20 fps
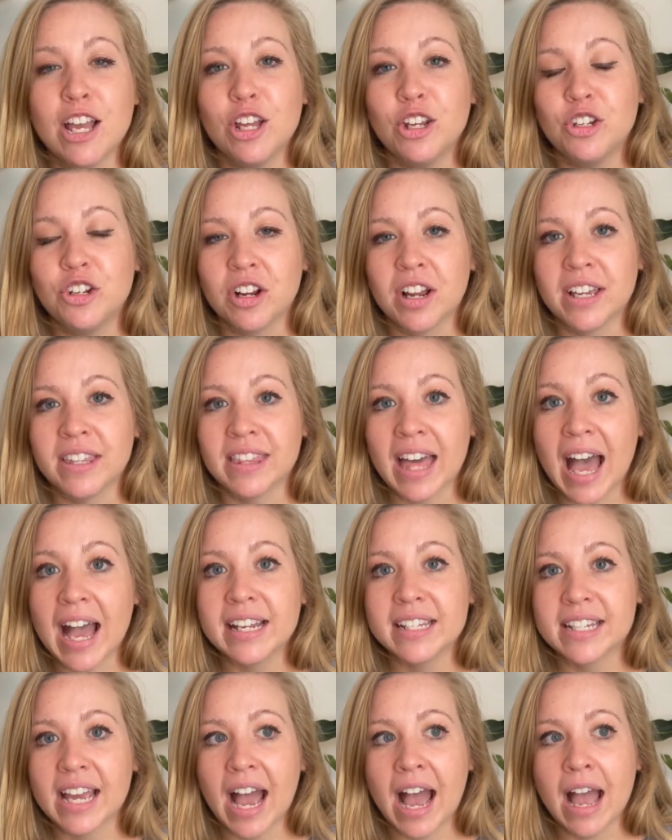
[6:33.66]
During
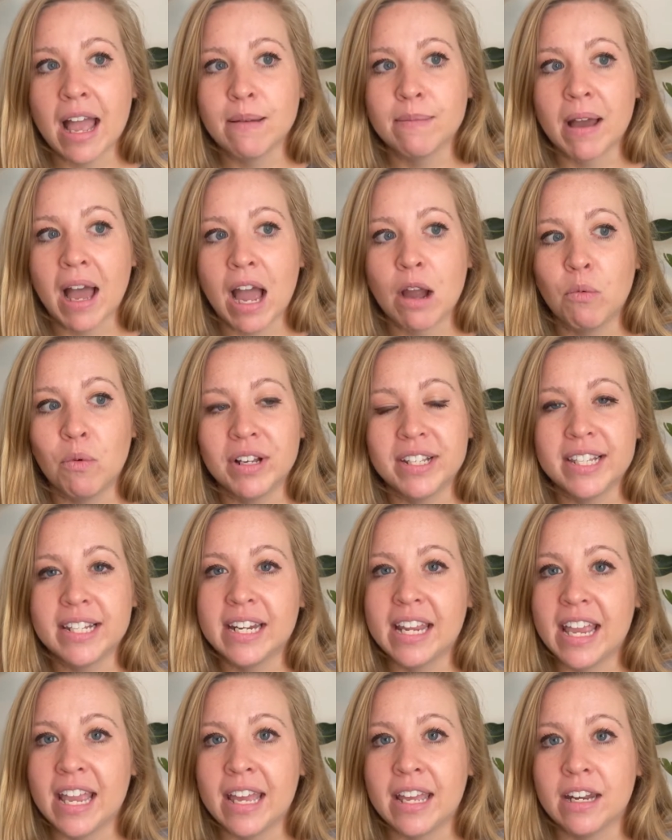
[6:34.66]
that time, I
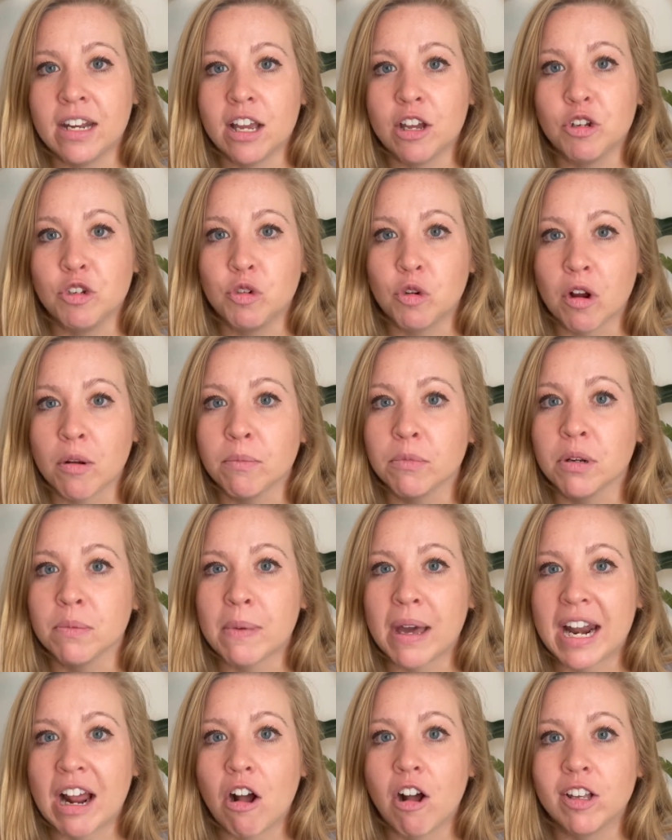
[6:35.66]
wasn't in a dorm room
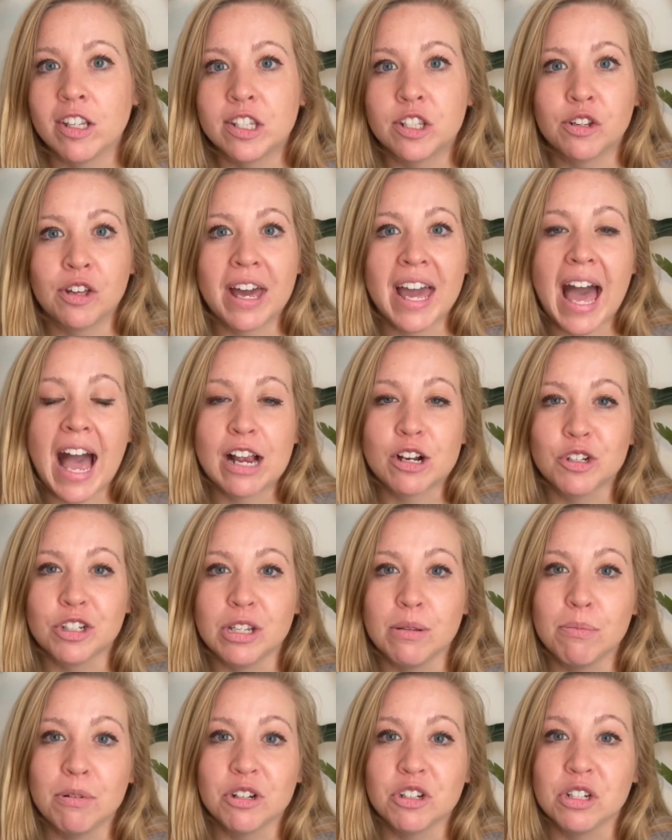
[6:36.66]
at a hostel. I
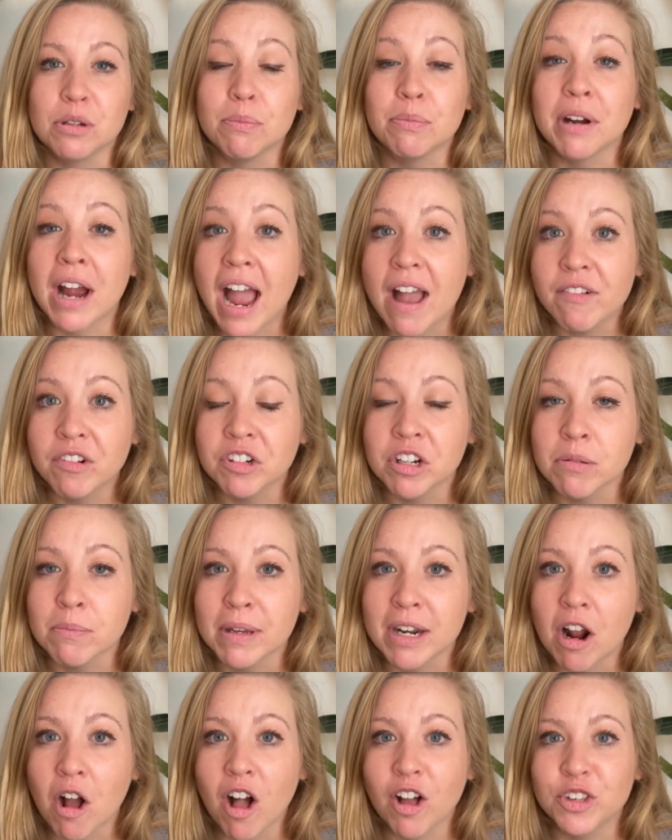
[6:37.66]
actually booked a private room
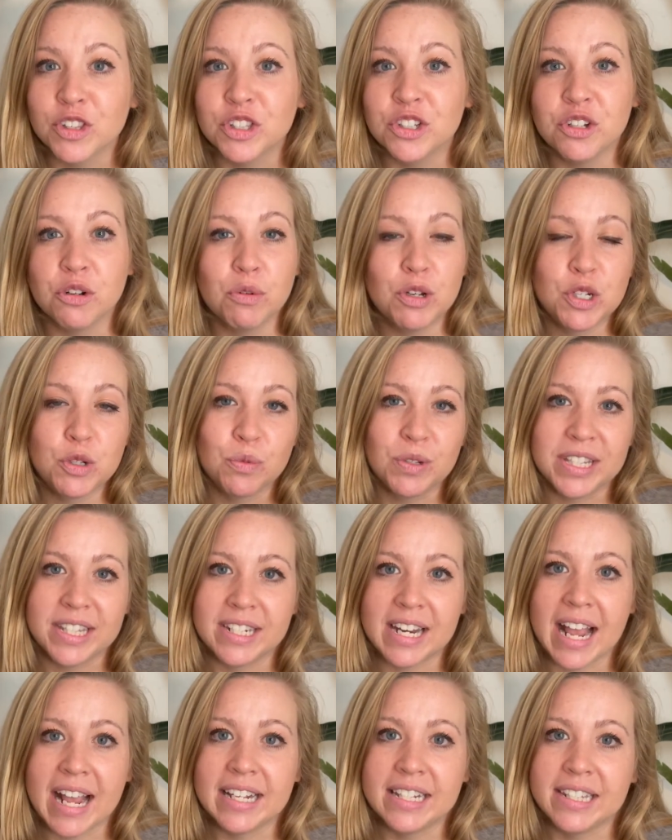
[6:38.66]
at a hostel, which was
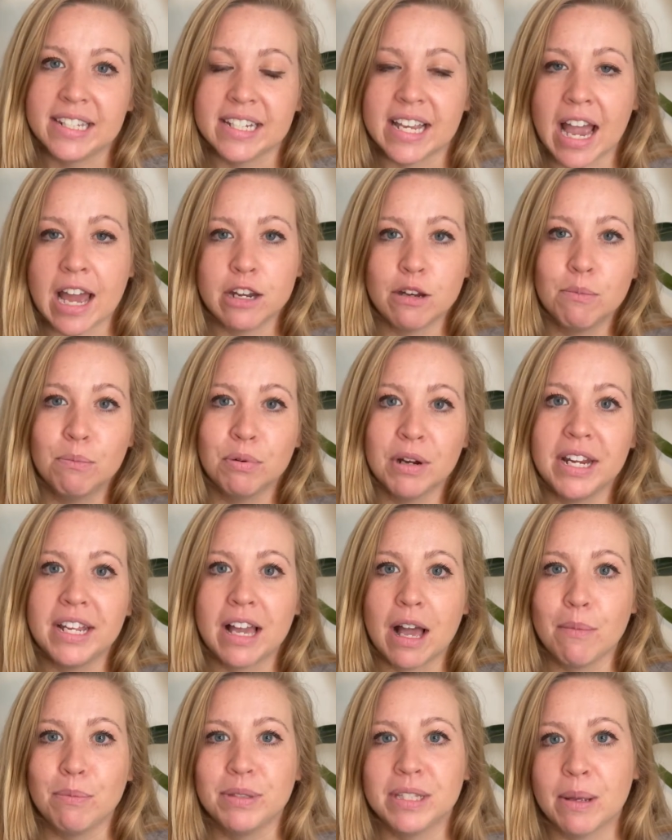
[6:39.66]
nice to kind of break
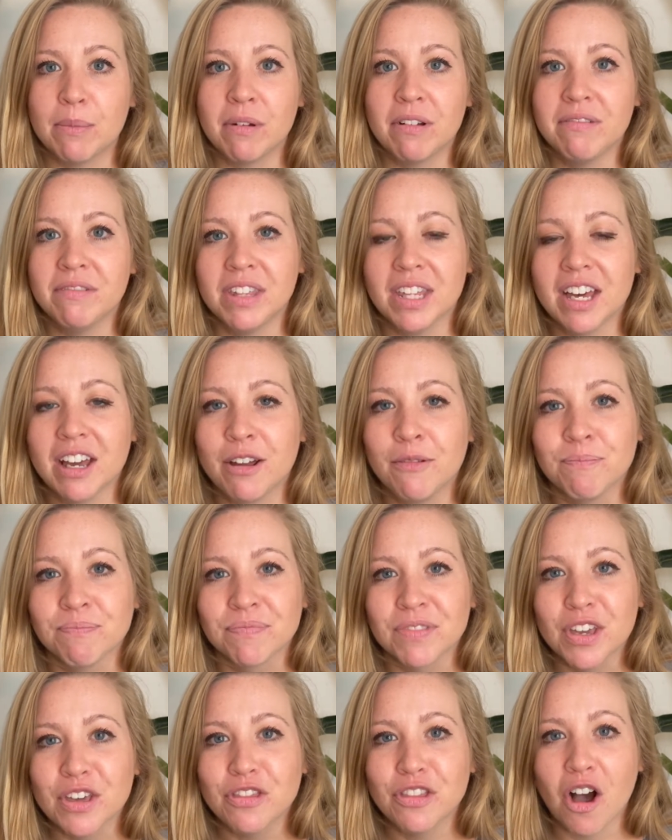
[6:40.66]
up some of the
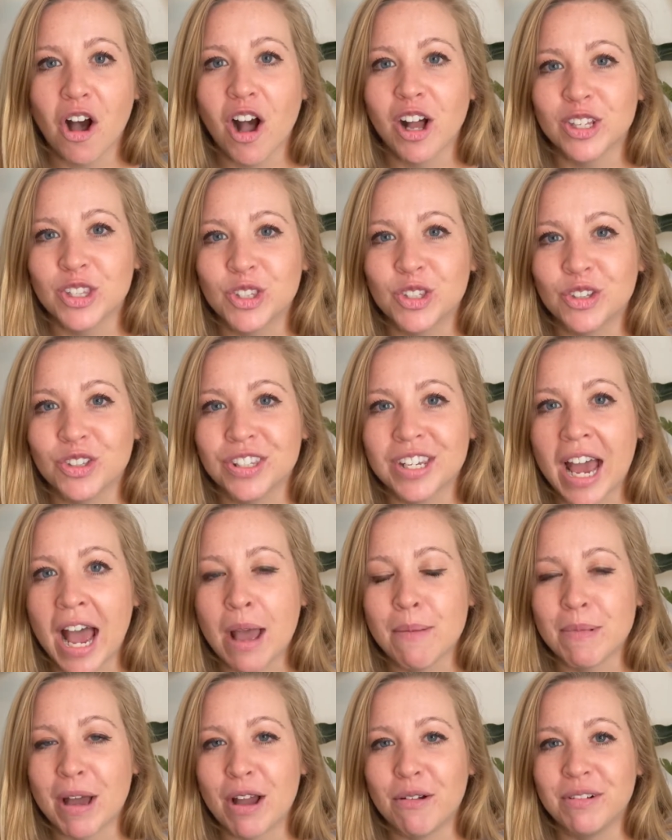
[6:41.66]
hostel
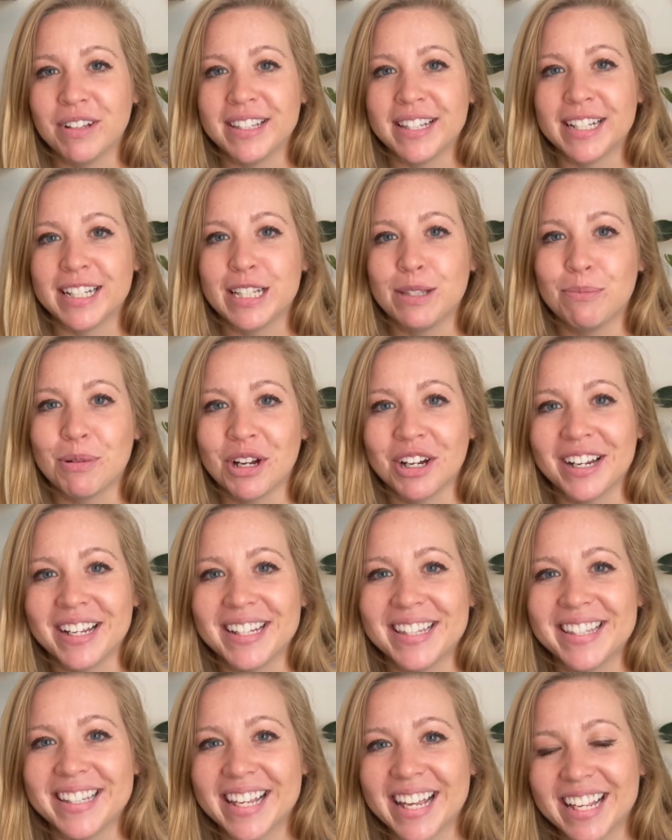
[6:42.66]
time I was
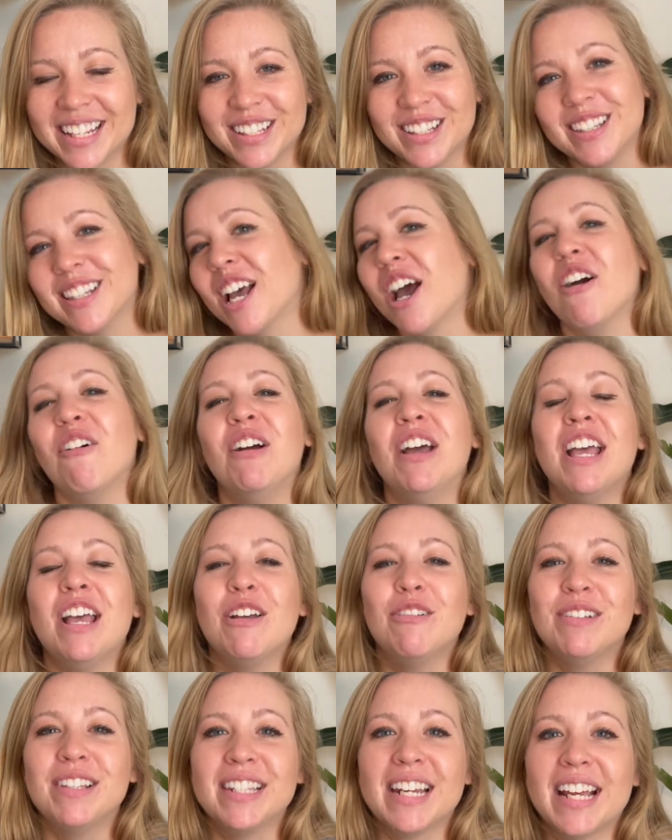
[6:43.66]
experiencing. So
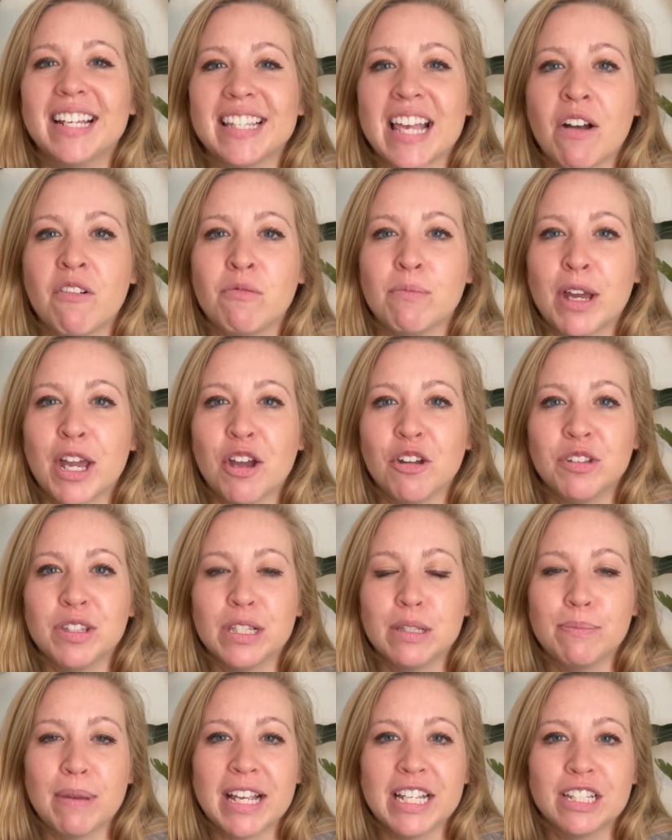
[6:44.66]
it was nice having my own
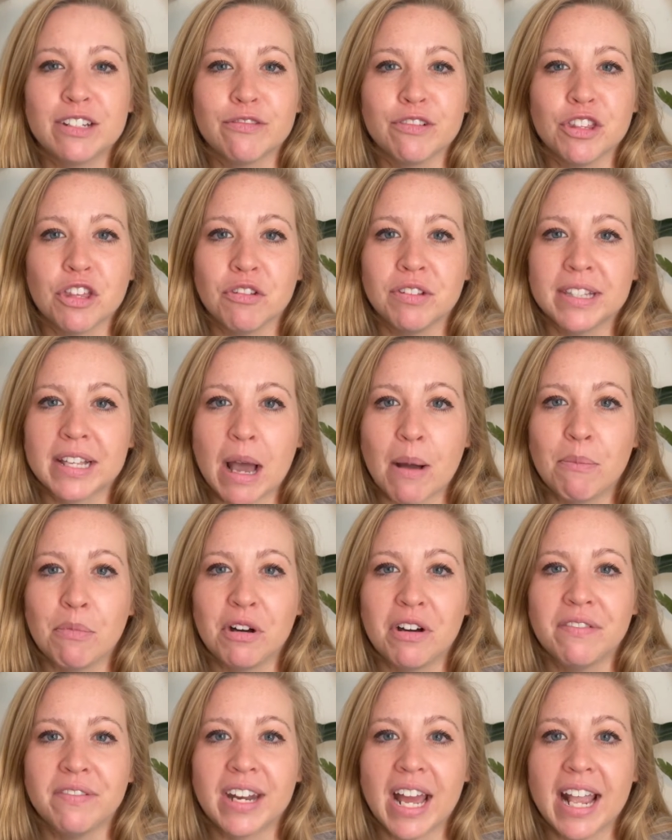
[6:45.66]
space for those couple
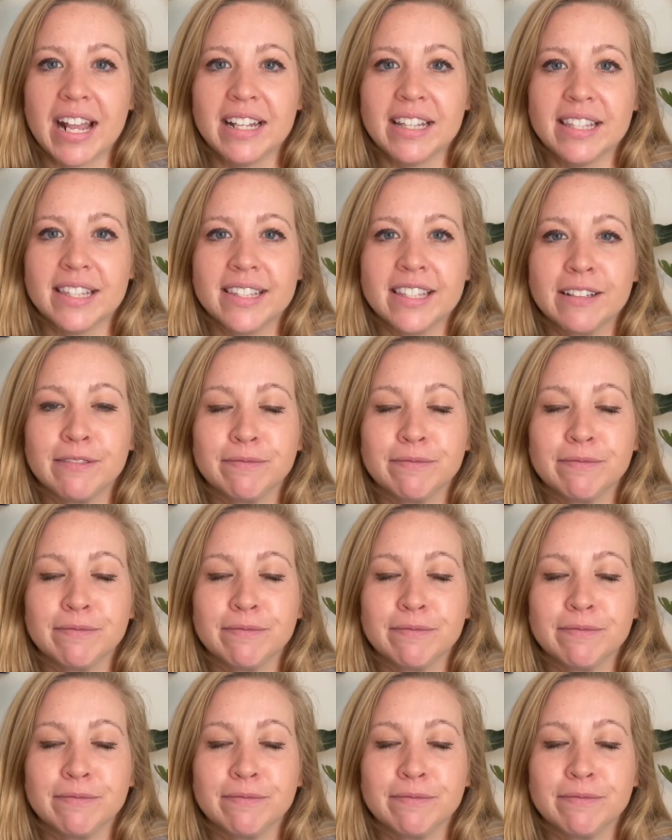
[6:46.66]
of nights.